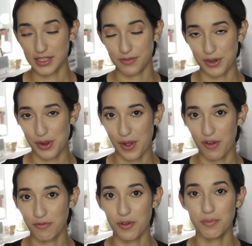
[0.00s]
this video
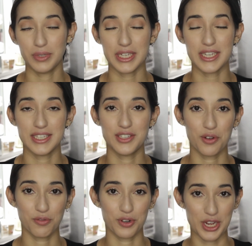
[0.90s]
helpful, please
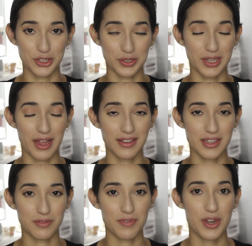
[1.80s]
don't forget to like
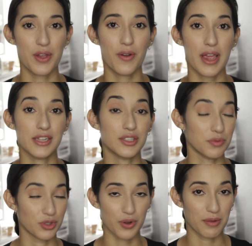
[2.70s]
this video and
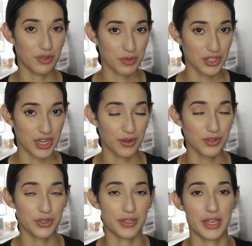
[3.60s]
subscribe to my channel
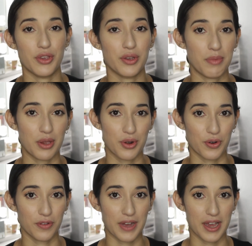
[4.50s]
so that you can be
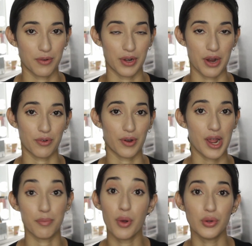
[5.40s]
notified whenever
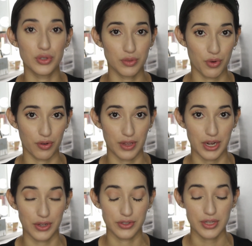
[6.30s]
I post more
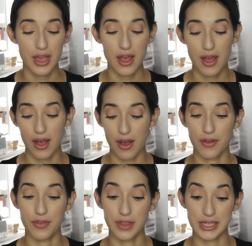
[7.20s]
videos
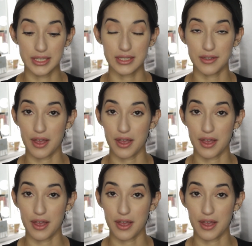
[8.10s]
on this